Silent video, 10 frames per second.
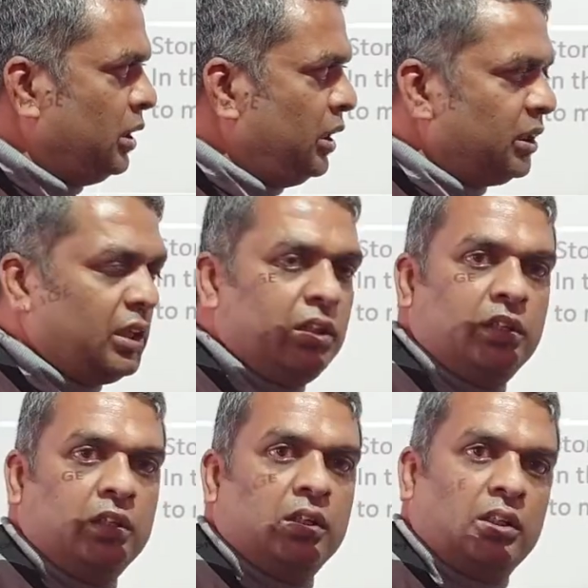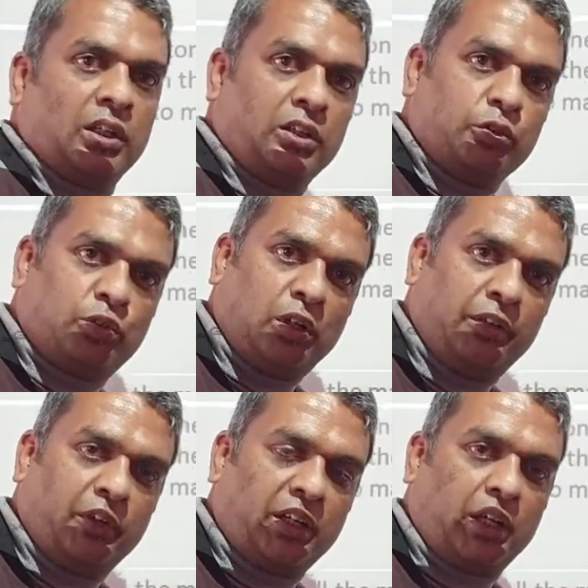And then they used to live
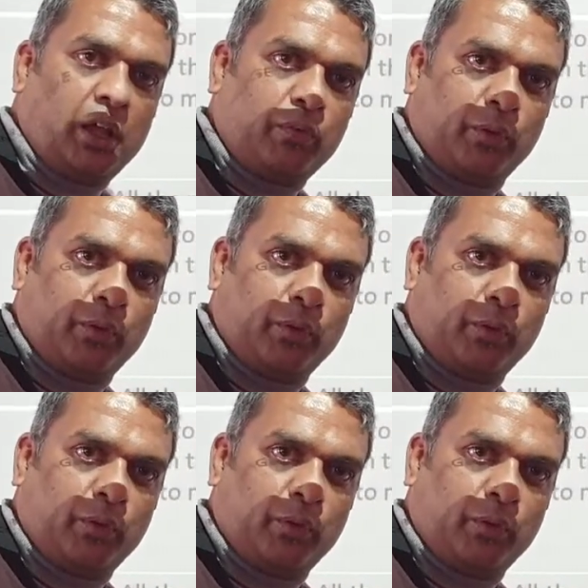in caves.